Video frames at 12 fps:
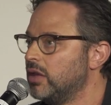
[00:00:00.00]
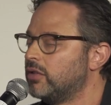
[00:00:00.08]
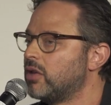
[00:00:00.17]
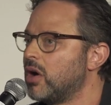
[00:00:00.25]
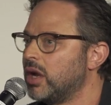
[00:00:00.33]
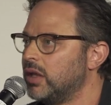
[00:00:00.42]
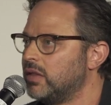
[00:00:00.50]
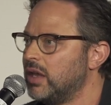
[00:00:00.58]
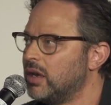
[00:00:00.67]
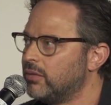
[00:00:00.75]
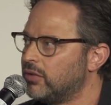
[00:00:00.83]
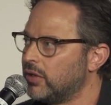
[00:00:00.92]
starting at
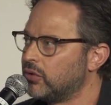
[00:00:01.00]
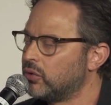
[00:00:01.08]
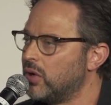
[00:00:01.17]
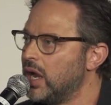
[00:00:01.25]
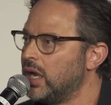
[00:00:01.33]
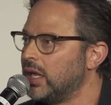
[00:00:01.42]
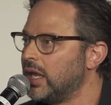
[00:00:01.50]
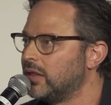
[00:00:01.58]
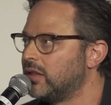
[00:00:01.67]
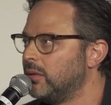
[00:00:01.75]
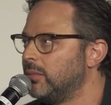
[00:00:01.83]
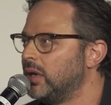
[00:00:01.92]
the end of 6th grade and
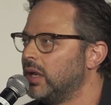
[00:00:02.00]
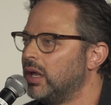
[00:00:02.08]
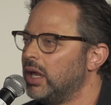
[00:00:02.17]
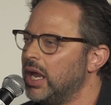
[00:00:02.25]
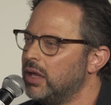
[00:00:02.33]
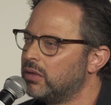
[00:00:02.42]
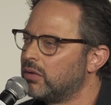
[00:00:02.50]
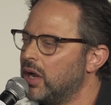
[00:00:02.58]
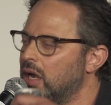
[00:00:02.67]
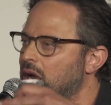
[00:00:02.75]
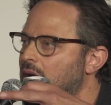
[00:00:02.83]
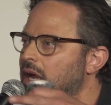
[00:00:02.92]
get them into 8th
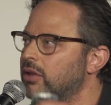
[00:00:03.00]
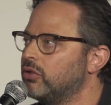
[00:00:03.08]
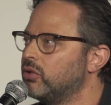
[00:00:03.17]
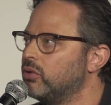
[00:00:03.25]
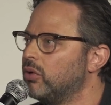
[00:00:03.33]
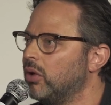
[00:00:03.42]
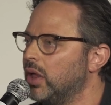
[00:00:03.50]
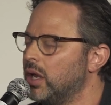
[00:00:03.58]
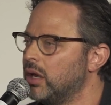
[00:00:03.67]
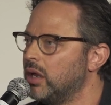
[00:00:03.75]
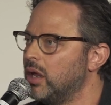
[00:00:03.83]
grade and high school,